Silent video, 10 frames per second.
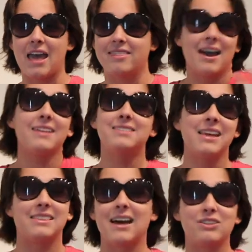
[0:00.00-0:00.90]
And that's
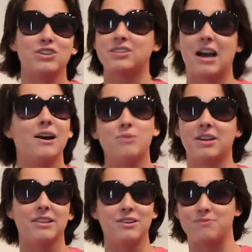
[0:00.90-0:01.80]
it. That's just how I
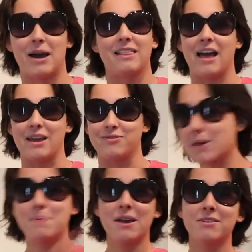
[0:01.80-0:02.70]
want to live my life.
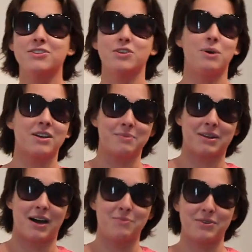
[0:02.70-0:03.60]
My parents are welcome
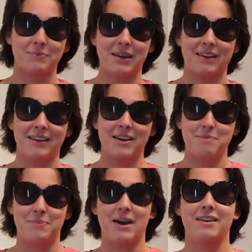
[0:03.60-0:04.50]
to come with me,
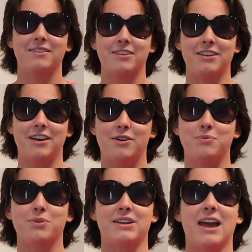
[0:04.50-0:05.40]
but you know,
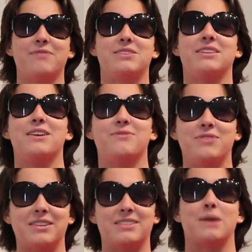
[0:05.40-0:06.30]
we're going to have to
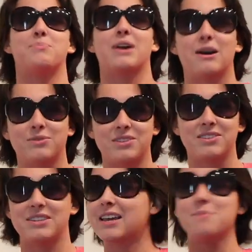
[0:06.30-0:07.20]
live in separate
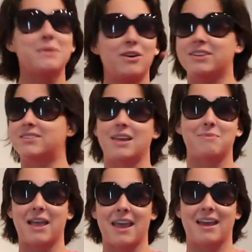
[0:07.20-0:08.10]
houses. It can be on the
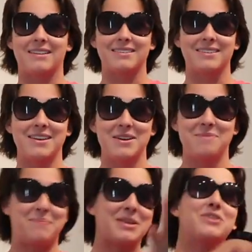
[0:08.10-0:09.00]
same land,
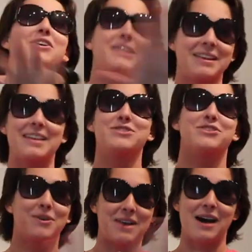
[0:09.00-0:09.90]
but you're gonna need
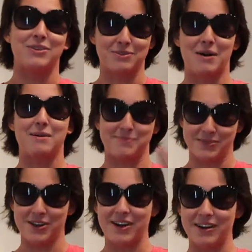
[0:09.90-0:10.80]
your own house, Mom. I'm
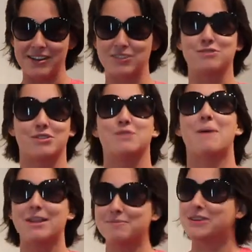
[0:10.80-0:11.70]
sorry. Just
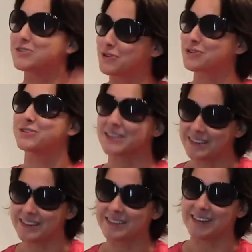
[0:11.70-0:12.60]
respect my social
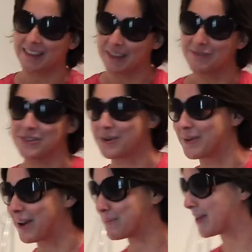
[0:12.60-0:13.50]
distancing, if you know what I